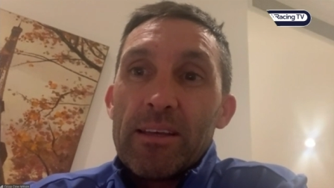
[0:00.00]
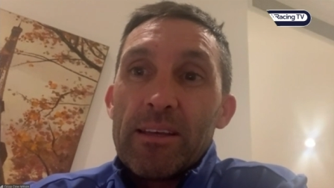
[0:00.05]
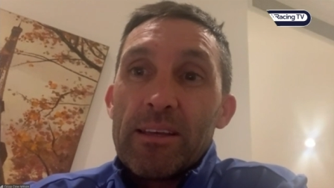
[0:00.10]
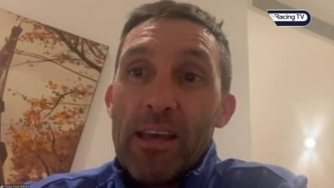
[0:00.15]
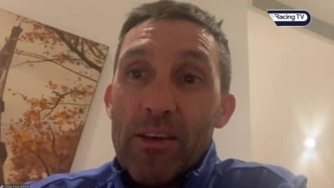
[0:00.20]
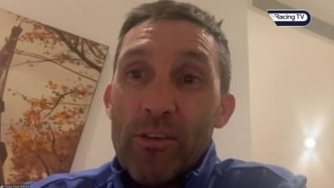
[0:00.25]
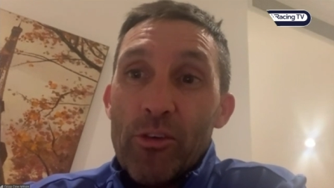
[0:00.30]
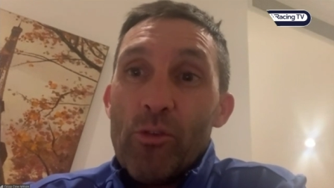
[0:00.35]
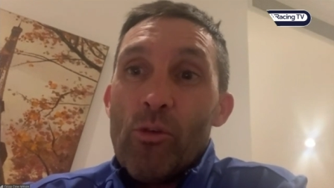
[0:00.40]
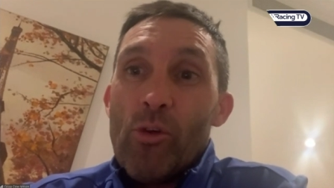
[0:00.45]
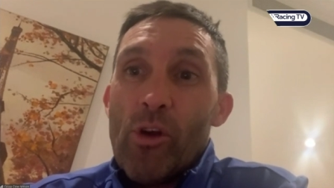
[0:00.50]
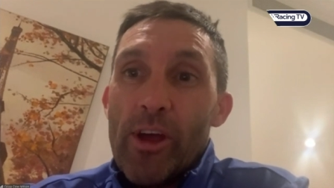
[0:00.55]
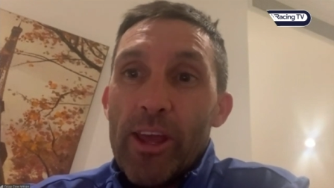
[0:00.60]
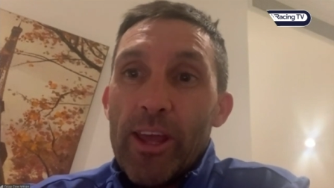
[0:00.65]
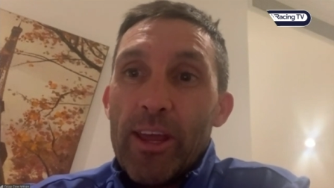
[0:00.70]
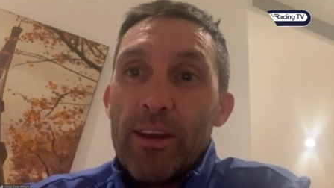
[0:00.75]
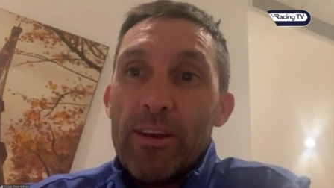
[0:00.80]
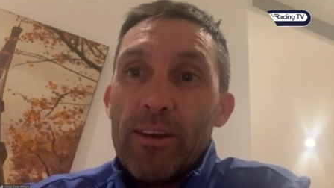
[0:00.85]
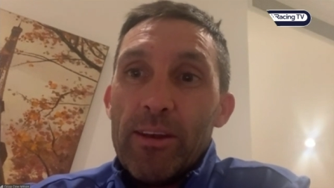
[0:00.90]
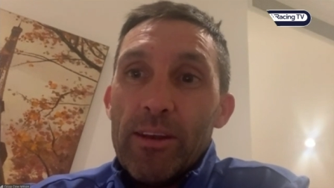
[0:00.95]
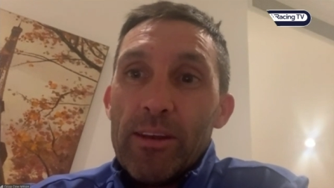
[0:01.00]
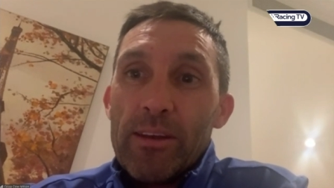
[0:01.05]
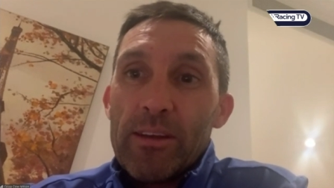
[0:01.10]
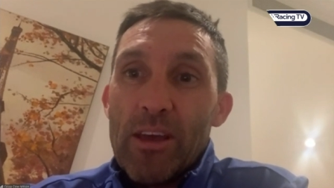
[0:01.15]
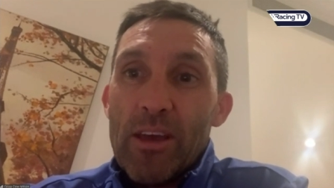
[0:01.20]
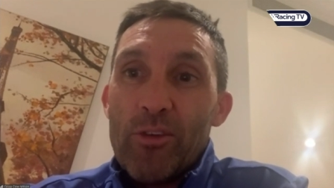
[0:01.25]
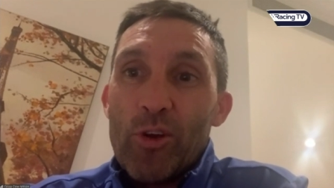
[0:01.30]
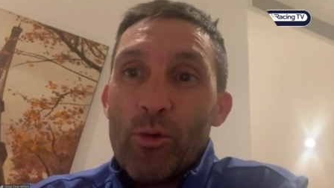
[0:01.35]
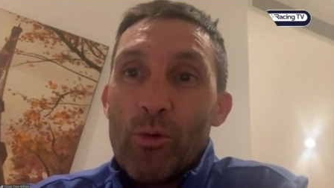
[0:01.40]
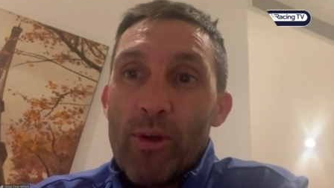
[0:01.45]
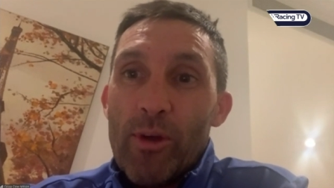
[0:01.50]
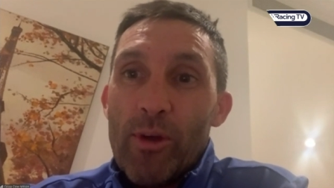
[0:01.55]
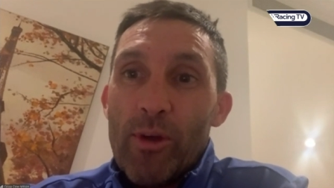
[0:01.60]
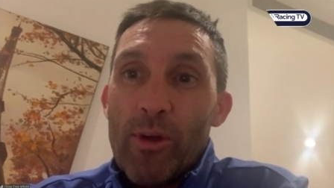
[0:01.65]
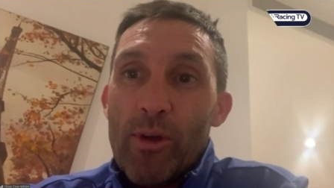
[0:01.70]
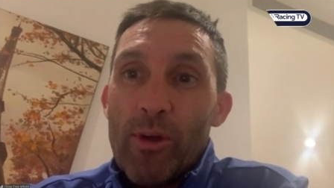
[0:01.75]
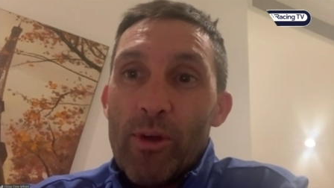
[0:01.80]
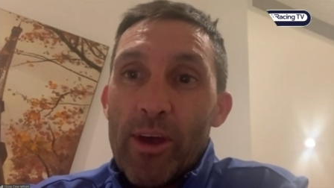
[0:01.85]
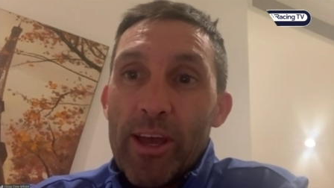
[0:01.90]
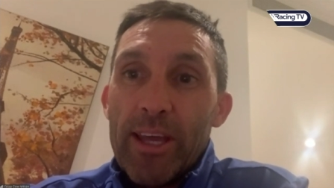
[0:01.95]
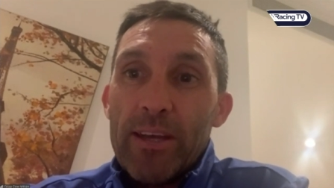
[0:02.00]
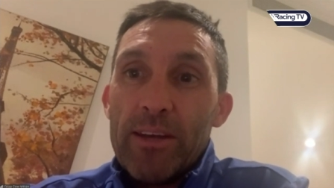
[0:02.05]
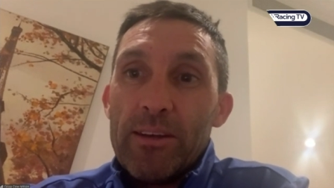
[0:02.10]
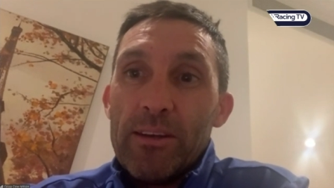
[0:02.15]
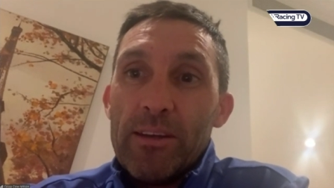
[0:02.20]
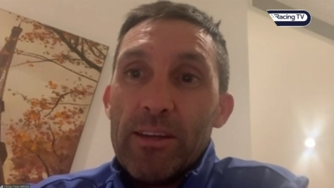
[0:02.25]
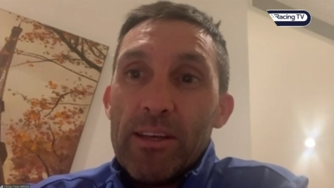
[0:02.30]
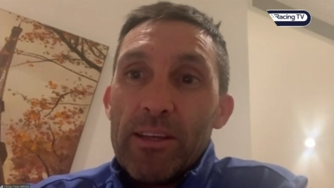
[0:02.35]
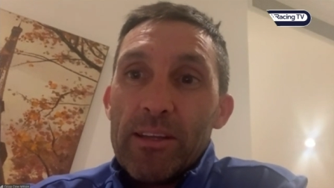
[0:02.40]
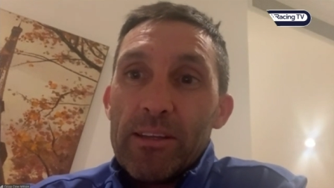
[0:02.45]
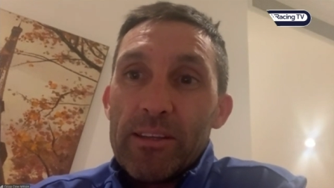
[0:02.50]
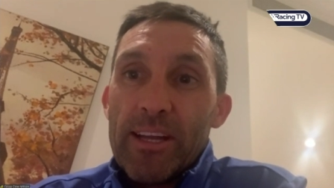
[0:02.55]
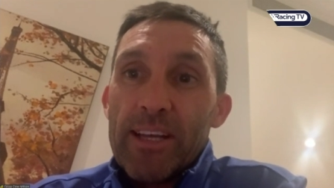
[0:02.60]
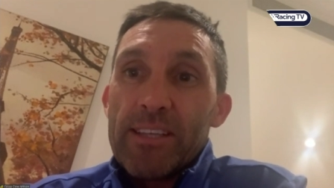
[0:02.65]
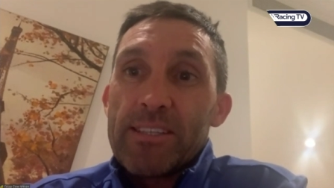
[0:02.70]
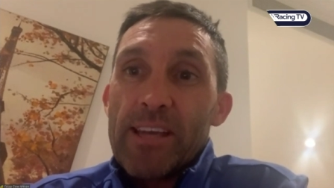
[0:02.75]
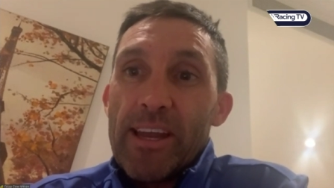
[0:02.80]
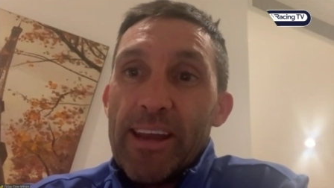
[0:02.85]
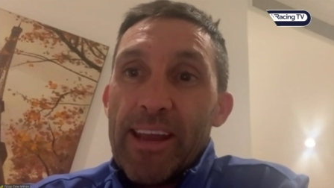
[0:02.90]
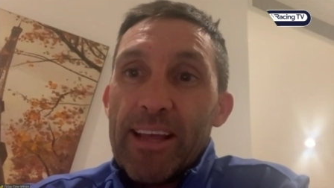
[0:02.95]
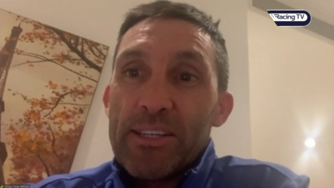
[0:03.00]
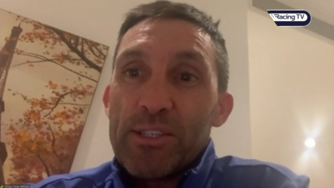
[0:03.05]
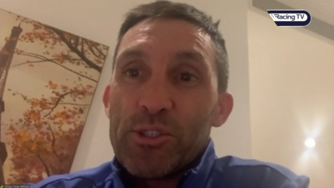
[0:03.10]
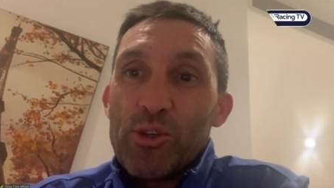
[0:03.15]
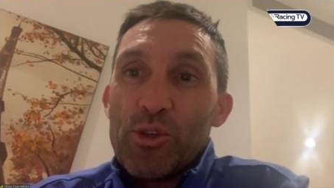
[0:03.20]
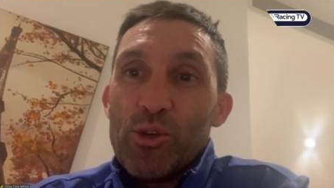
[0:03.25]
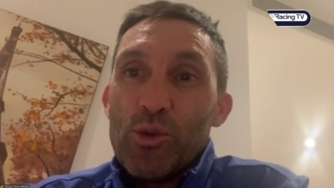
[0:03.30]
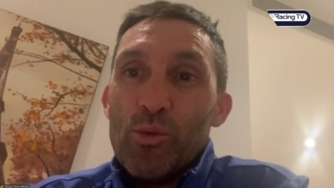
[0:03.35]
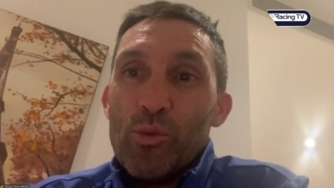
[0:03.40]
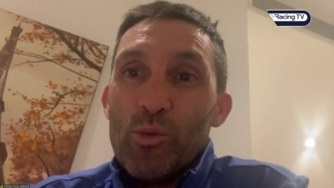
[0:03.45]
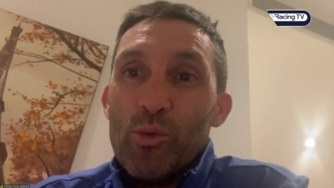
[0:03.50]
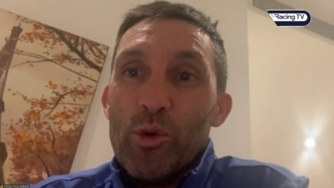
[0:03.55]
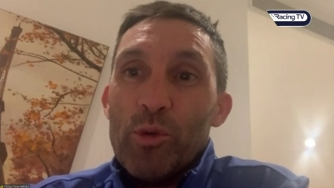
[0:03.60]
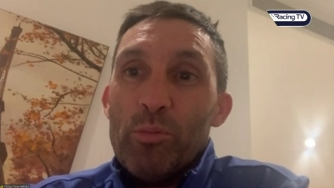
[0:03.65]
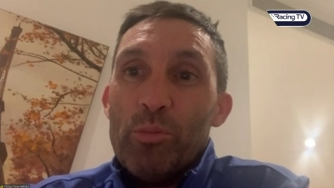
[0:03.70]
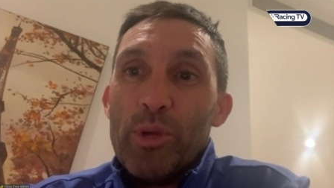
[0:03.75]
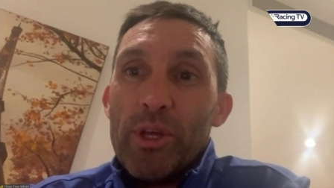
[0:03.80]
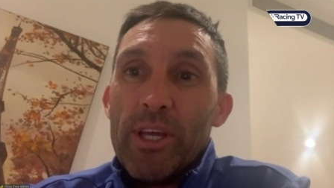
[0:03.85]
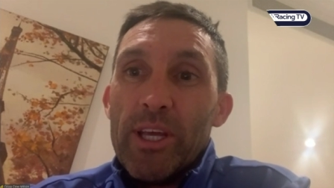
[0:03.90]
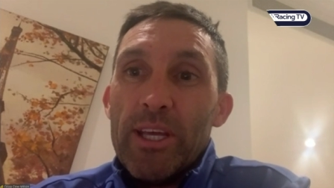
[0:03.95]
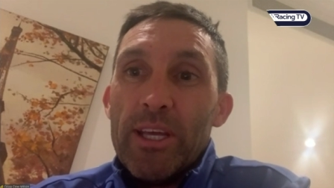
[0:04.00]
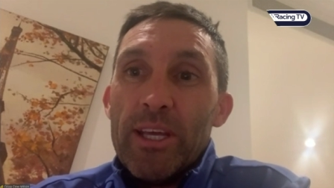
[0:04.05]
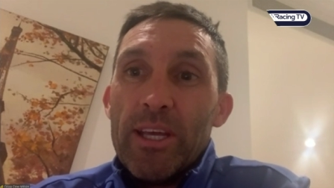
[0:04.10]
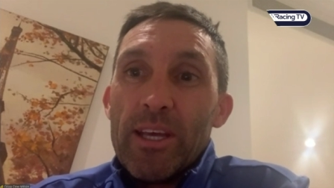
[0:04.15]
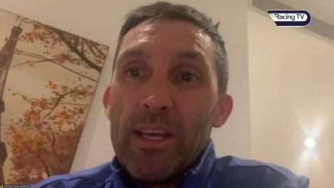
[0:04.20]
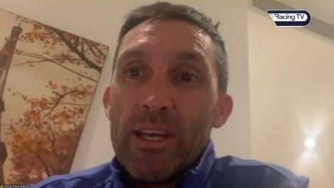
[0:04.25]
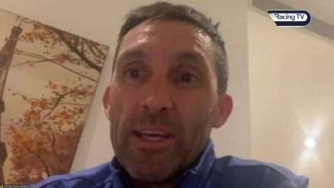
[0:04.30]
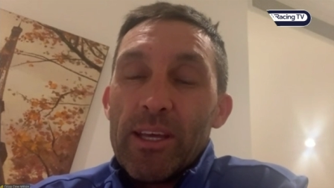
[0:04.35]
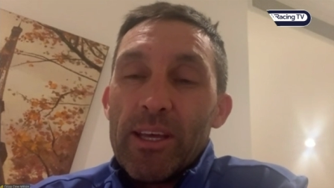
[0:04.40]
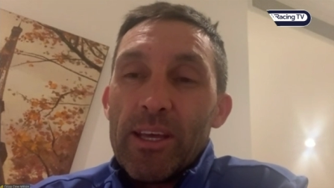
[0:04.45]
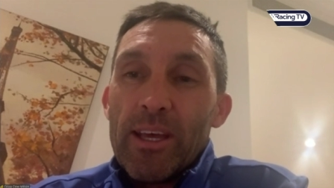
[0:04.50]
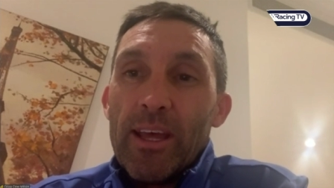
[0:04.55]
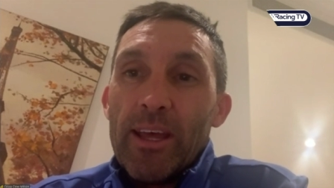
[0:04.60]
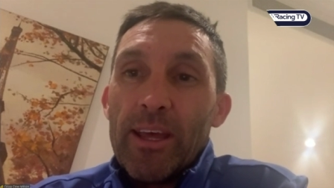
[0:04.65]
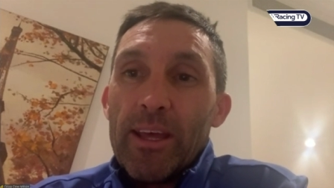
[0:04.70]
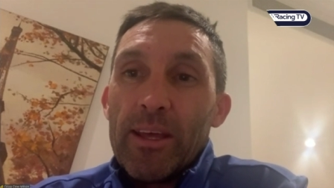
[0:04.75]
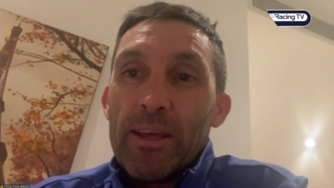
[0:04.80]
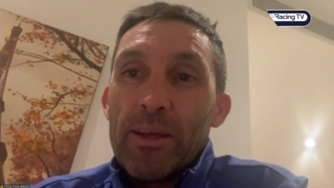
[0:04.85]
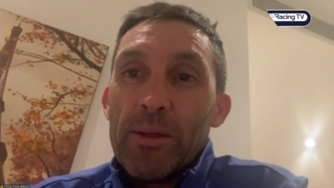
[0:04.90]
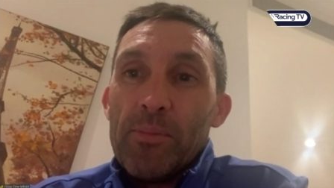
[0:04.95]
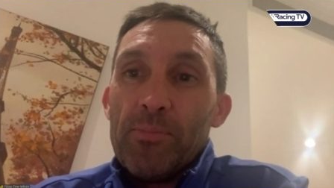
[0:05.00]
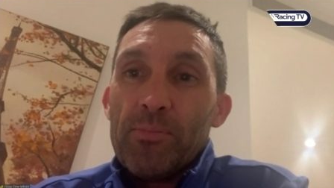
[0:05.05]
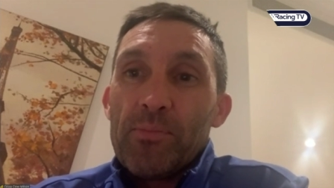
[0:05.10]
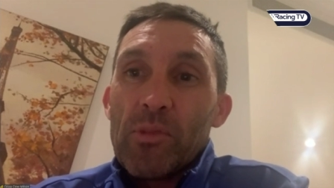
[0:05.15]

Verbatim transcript: Kevin Ryan, Kevin Ryan that I sat next to would be uh,